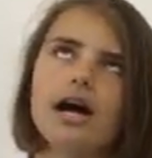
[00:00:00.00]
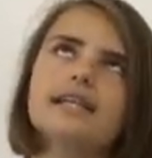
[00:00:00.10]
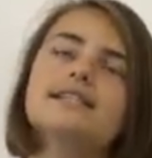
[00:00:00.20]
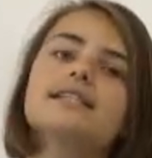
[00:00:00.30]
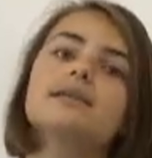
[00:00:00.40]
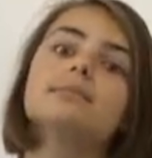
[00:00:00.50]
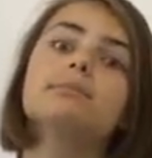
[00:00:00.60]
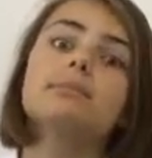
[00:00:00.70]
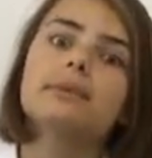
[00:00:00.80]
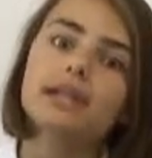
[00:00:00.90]
I
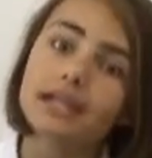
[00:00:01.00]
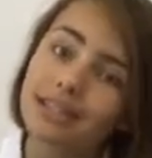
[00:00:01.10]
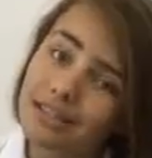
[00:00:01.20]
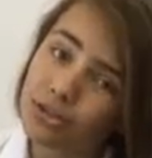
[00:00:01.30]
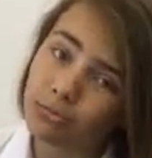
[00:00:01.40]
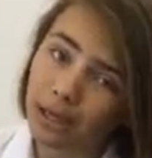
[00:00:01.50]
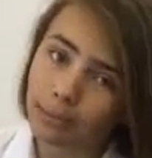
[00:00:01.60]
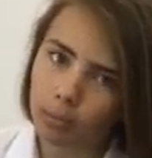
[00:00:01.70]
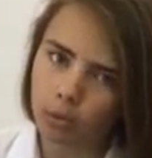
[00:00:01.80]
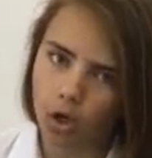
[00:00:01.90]
didn't mean to
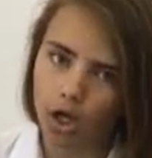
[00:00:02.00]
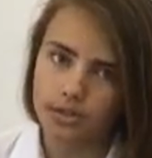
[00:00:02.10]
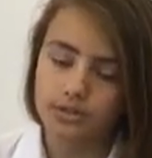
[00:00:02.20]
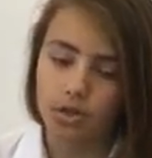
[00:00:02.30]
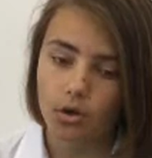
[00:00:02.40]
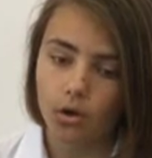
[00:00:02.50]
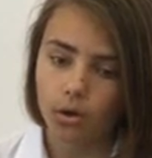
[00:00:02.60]
make Mom cross